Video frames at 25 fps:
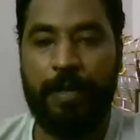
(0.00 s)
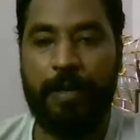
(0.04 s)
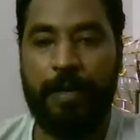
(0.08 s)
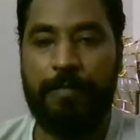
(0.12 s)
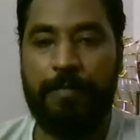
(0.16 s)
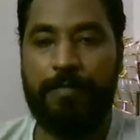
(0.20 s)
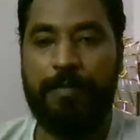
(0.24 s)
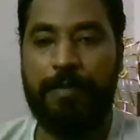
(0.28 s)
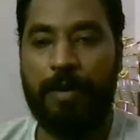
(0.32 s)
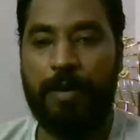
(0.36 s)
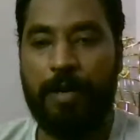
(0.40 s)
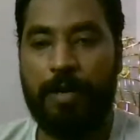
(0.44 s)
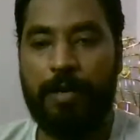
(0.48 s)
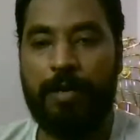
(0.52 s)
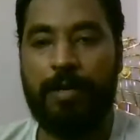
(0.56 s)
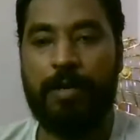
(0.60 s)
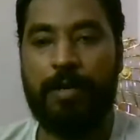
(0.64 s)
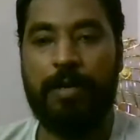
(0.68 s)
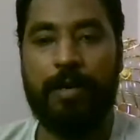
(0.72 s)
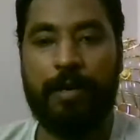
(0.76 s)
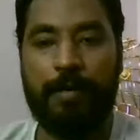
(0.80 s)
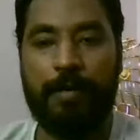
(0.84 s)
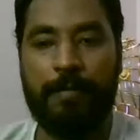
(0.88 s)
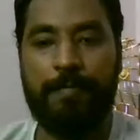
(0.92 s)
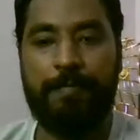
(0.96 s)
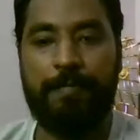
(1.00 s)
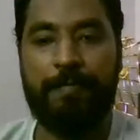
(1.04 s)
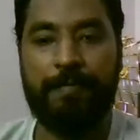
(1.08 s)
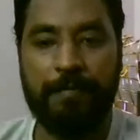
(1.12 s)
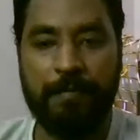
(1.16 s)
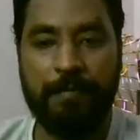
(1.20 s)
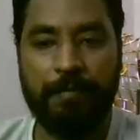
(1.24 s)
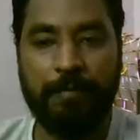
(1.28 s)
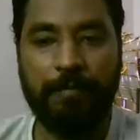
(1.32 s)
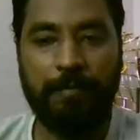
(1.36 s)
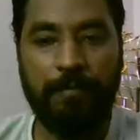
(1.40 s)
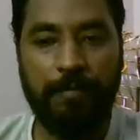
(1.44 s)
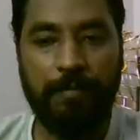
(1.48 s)
If not,
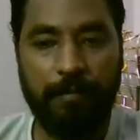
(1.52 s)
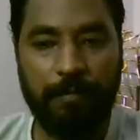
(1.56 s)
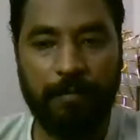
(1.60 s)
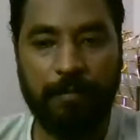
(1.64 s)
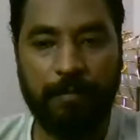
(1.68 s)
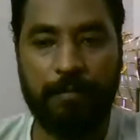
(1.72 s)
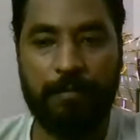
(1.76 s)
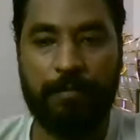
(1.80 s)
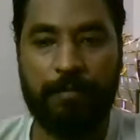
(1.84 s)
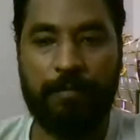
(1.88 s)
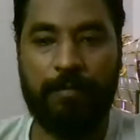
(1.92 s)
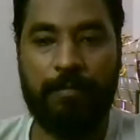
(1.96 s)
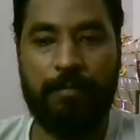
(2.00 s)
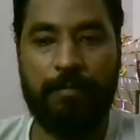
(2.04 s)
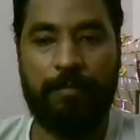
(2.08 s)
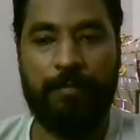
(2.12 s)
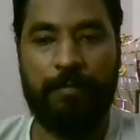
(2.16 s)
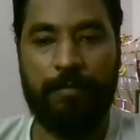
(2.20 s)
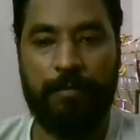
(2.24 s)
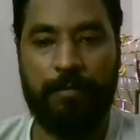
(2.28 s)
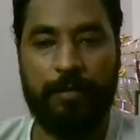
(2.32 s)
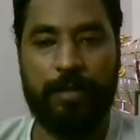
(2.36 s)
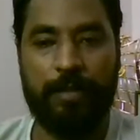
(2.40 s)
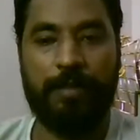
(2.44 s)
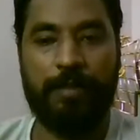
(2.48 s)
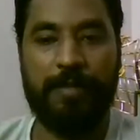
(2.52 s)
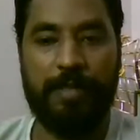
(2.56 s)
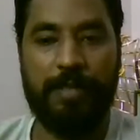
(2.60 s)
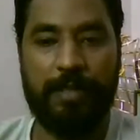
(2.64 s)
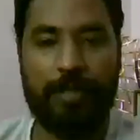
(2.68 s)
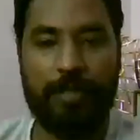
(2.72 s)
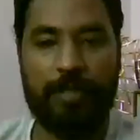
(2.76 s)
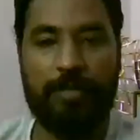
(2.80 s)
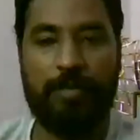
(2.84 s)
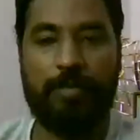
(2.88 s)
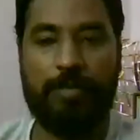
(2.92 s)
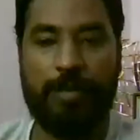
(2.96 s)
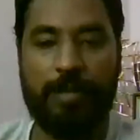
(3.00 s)
then we're
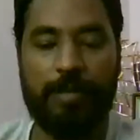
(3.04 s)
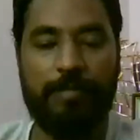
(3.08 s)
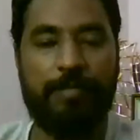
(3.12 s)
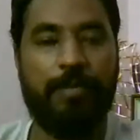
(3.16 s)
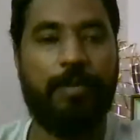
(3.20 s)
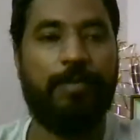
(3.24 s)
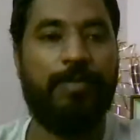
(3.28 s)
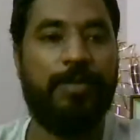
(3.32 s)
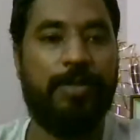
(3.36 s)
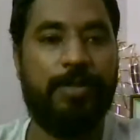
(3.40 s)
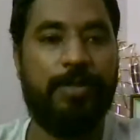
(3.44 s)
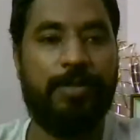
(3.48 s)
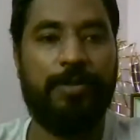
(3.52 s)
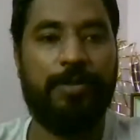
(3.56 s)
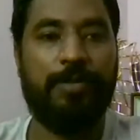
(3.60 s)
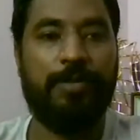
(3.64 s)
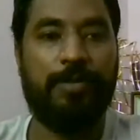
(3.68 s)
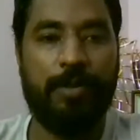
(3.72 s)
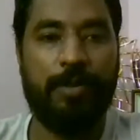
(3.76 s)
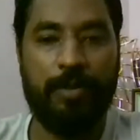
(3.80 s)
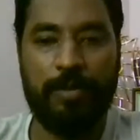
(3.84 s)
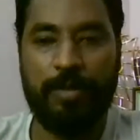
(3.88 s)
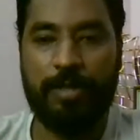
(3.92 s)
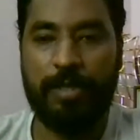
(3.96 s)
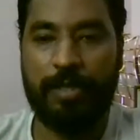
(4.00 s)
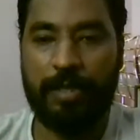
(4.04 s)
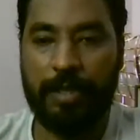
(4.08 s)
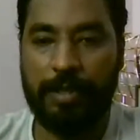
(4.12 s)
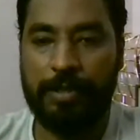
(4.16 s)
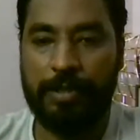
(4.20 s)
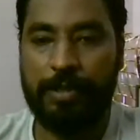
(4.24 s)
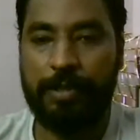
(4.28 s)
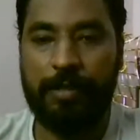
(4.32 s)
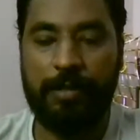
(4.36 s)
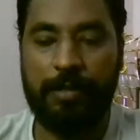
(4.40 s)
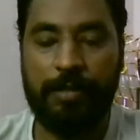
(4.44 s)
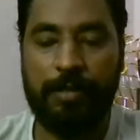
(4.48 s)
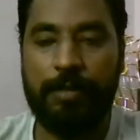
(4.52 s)
just looking forward to close the
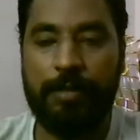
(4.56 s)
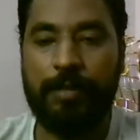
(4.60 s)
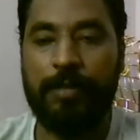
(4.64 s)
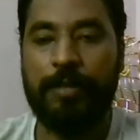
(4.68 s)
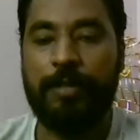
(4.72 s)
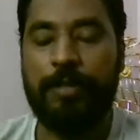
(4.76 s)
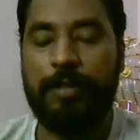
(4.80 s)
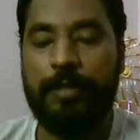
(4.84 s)
session.